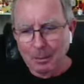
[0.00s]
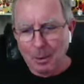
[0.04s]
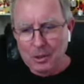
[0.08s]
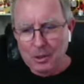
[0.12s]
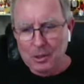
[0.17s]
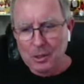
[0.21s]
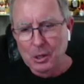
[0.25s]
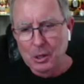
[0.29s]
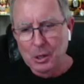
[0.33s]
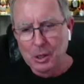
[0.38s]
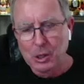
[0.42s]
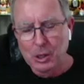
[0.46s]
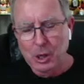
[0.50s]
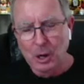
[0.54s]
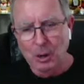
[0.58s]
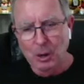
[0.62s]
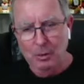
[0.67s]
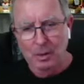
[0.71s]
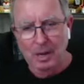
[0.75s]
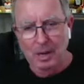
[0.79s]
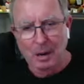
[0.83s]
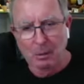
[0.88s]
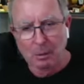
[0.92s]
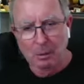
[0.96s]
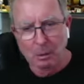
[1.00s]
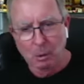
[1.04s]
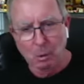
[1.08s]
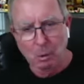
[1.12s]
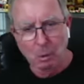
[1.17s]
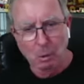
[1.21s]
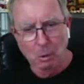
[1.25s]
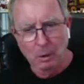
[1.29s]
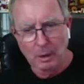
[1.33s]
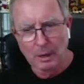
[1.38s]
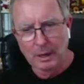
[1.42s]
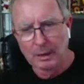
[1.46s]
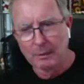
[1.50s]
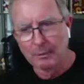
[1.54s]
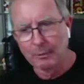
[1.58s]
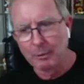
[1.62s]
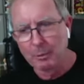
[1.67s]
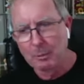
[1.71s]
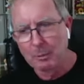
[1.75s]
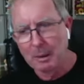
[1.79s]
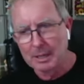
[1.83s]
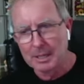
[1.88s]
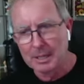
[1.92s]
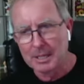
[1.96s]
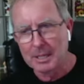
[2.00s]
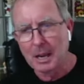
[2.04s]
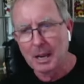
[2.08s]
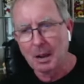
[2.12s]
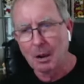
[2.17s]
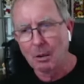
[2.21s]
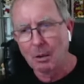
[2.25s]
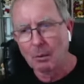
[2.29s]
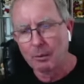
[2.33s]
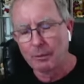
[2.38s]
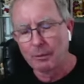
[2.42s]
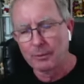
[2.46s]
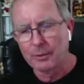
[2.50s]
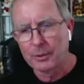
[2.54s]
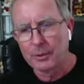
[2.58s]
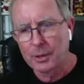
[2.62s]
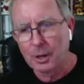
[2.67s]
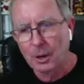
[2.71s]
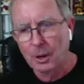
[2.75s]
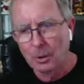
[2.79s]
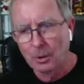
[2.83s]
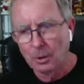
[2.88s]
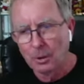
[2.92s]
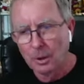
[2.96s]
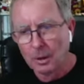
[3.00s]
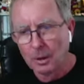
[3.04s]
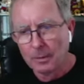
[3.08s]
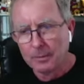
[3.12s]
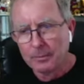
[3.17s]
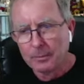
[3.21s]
wasn't a show that I recorded for myself, so.